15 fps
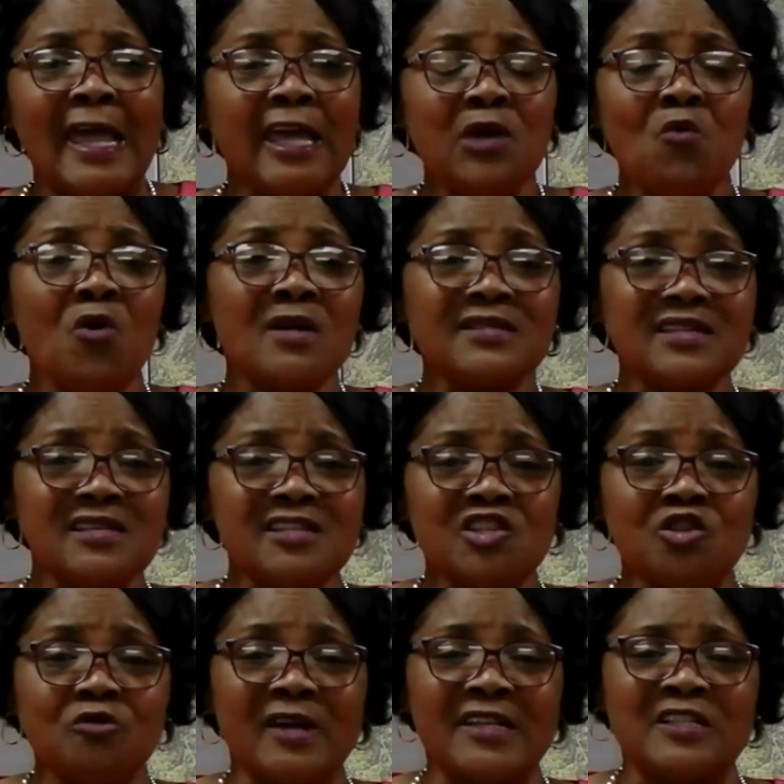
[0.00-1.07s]
He wants us
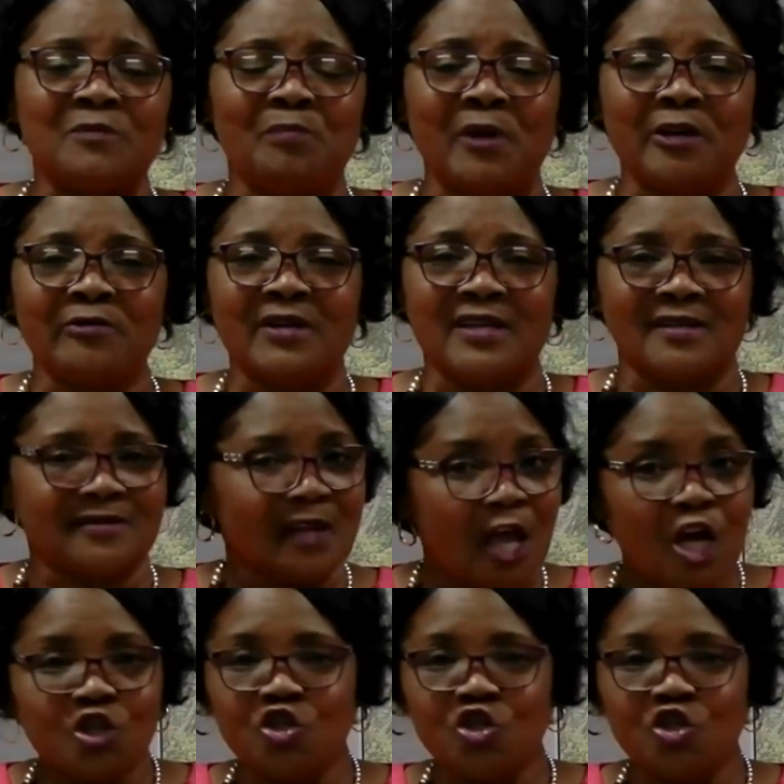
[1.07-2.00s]
to experience